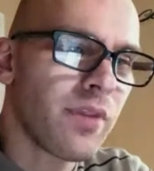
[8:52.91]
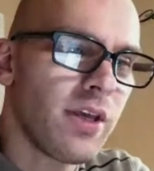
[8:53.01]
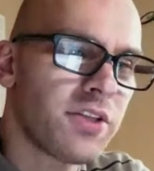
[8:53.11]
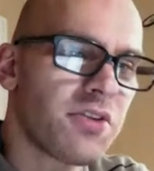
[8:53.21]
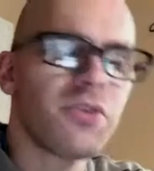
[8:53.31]

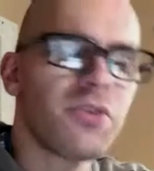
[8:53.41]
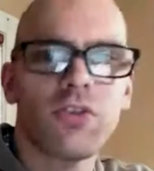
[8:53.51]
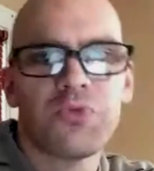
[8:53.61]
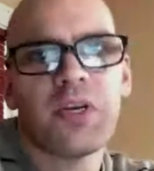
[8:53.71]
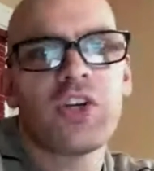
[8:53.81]
And so those are
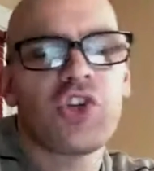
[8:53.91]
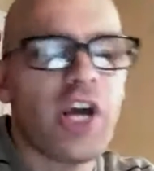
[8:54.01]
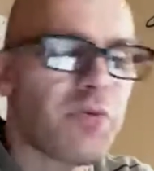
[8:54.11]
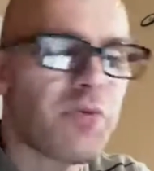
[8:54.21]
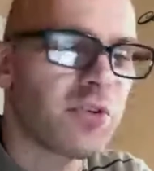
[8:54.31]
three
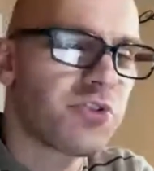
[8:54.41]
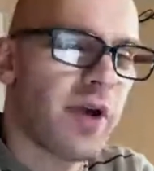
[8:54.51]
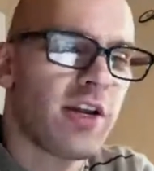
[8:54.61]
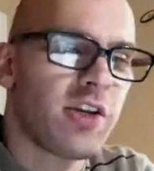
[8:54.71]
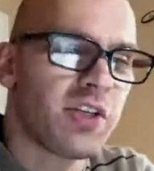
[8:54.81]
general
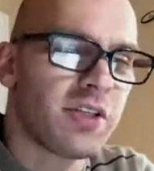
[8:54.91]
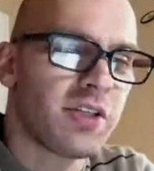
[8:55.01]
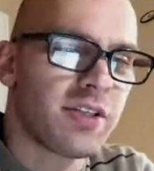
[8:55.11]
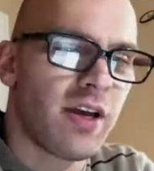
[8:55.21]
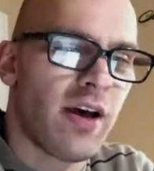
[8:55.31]

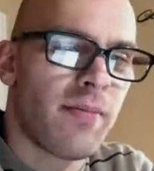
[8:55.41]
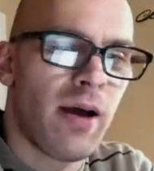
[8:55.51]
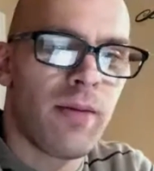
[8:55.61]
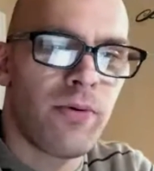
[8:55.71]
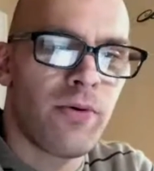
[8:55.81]
strategies
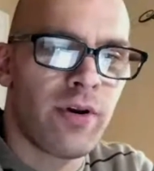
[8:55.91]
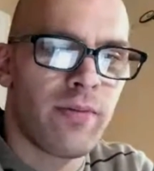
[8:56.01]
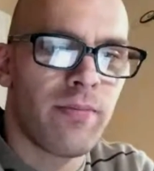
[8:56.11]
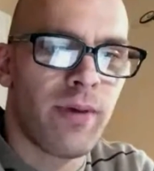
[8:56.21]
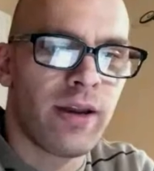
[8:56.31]
my
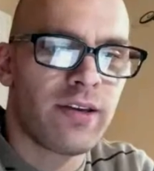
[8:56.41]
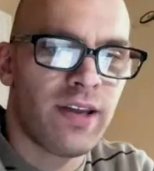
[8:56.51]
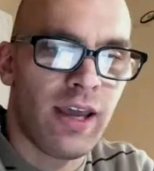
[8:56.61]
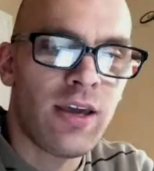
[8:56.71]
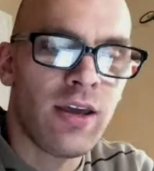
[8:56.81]
opponent might
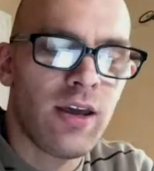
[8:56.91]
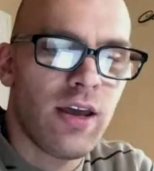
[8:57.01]
take.